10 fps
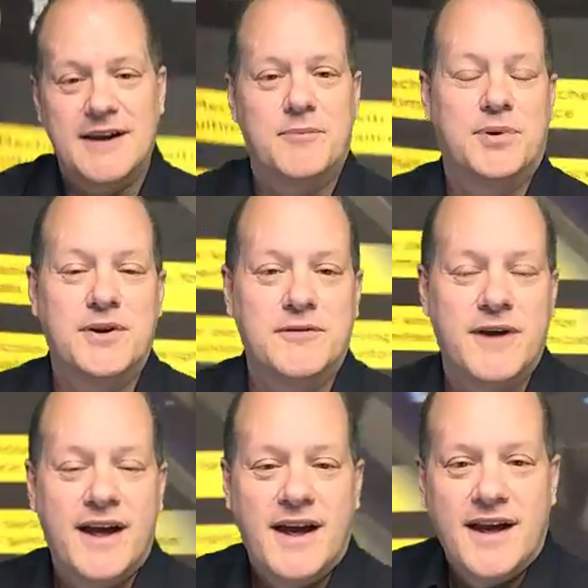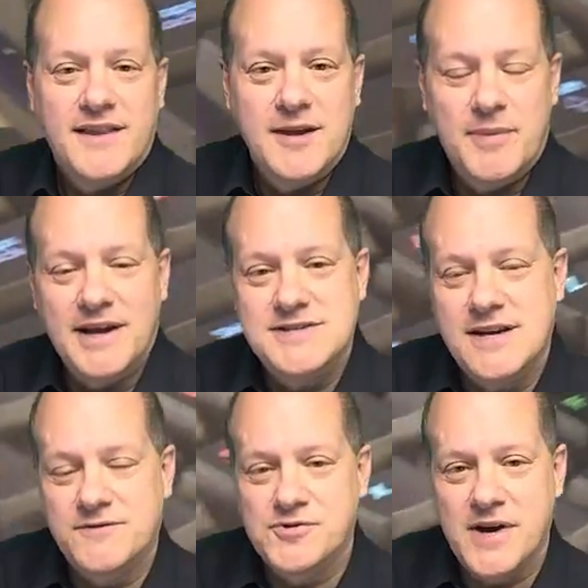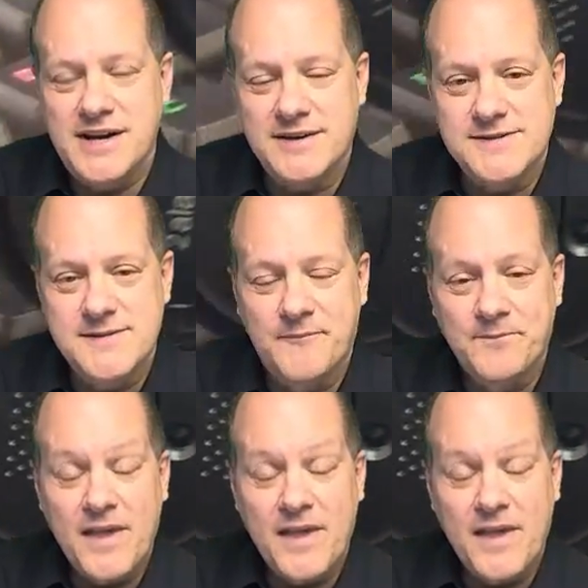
improve the ability of traders.